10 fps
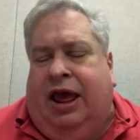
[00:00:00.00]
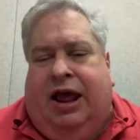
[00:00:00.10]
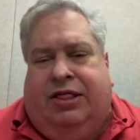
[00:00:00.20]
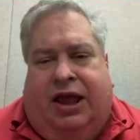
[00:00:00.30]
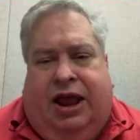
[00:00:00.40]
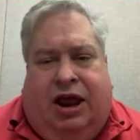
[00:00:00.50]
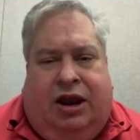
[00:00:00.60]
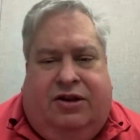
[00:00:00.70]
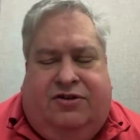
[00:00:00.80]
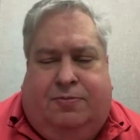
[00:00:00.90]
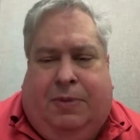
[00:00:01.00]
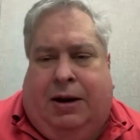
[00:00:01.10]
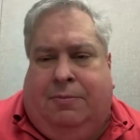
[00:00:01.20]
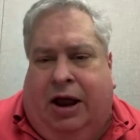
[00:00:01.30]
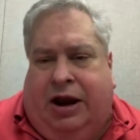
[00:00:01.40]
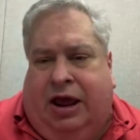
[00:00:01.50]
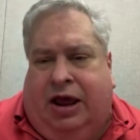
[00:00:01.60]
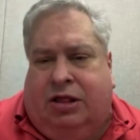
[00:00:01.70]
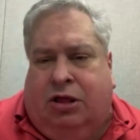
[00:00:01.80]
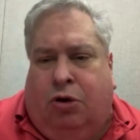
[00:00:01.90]
and they can spend money
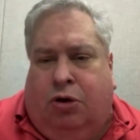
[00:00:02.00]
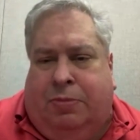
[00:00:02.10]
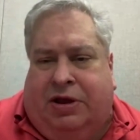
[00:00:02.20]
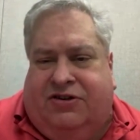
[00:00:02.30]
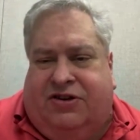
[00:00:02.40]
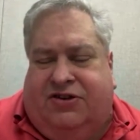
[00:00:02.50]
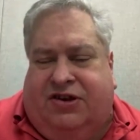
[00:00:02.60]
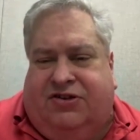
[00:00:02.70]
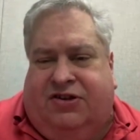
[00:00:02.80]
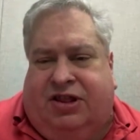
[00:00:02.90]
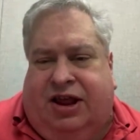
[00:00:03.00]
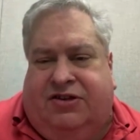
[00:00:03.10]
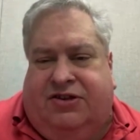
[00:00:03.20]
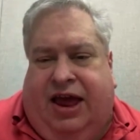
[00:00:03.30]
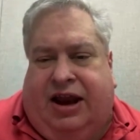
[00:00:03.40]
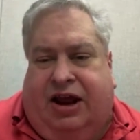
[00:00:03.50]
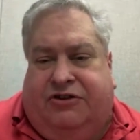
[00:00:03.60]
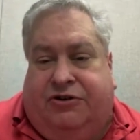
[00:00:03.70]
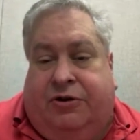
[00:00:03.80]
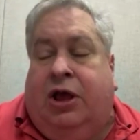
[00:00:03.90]
at local businesses and things of that
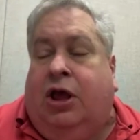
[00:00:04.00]
nature.